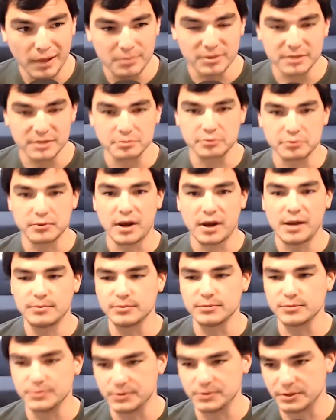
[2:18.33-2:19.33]
But the
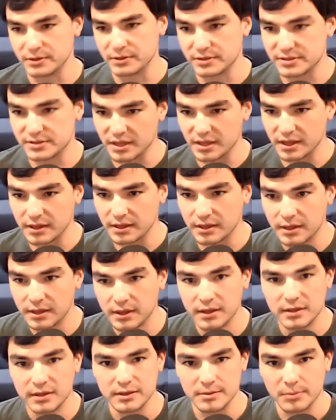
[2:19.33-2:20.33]
problem was that
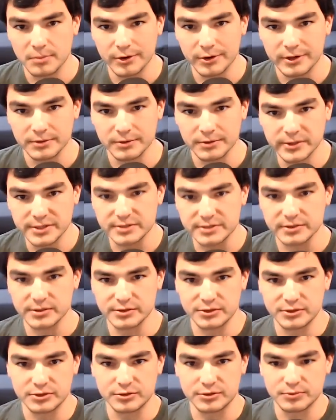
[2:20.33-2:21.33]
the market
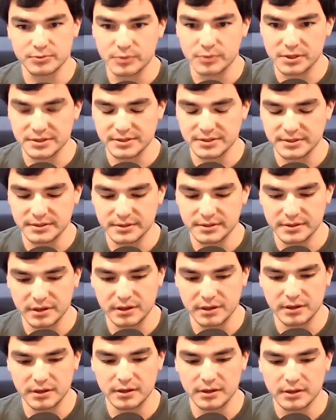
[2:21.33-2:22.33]
research wasn't
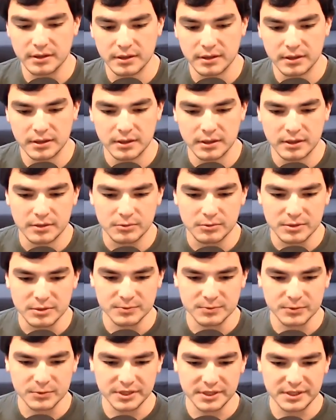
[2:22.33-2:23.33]

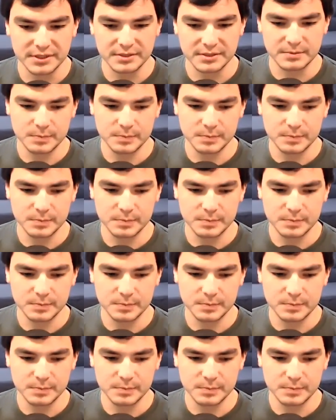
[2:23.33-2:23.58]
really